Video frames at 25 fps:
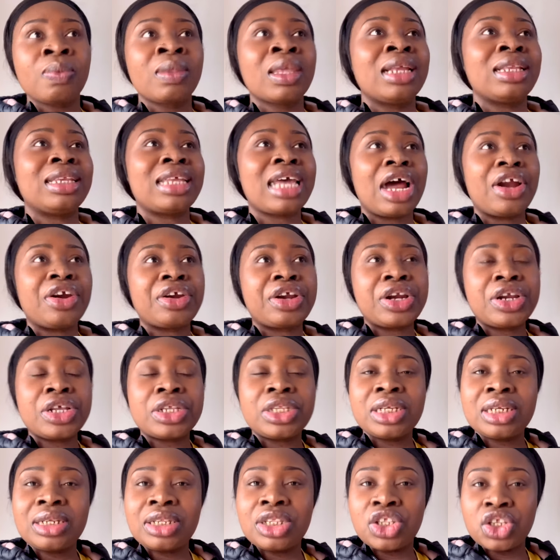they are
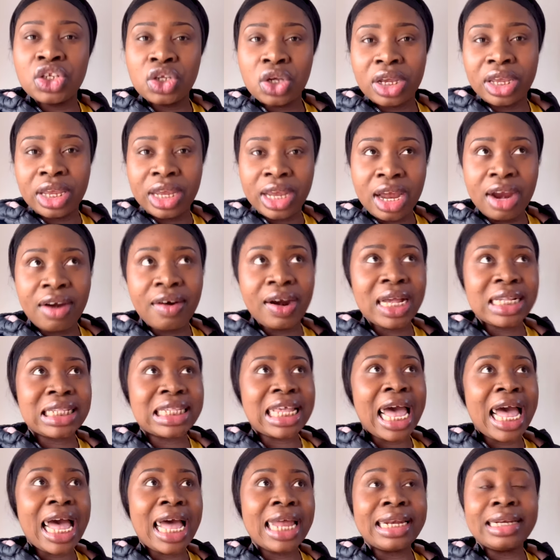recruiting senior carers
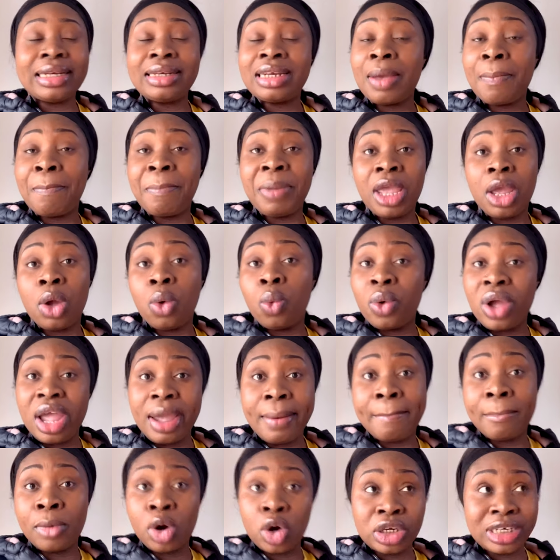and they pay way
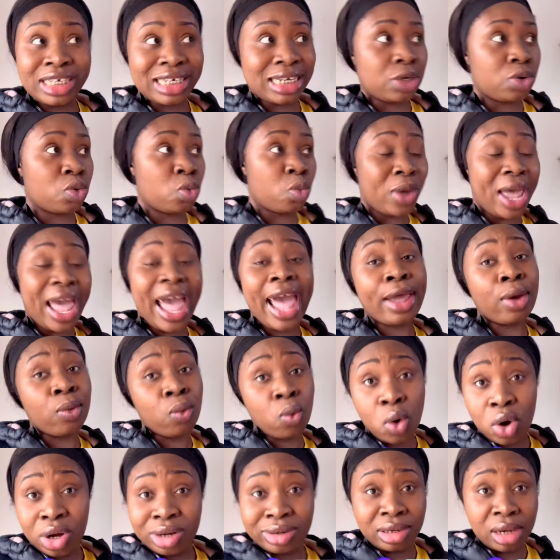more than where I
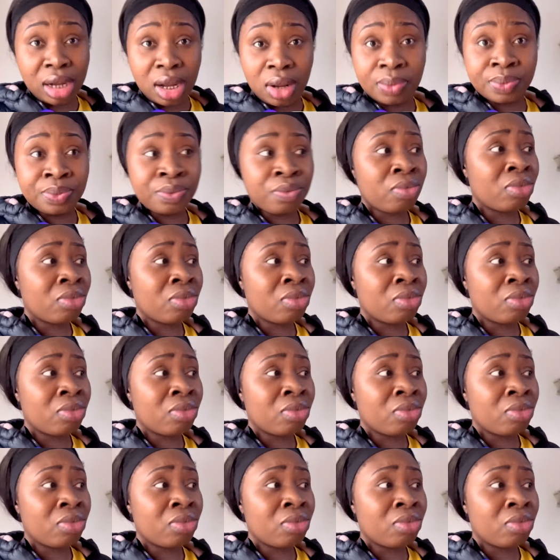work now.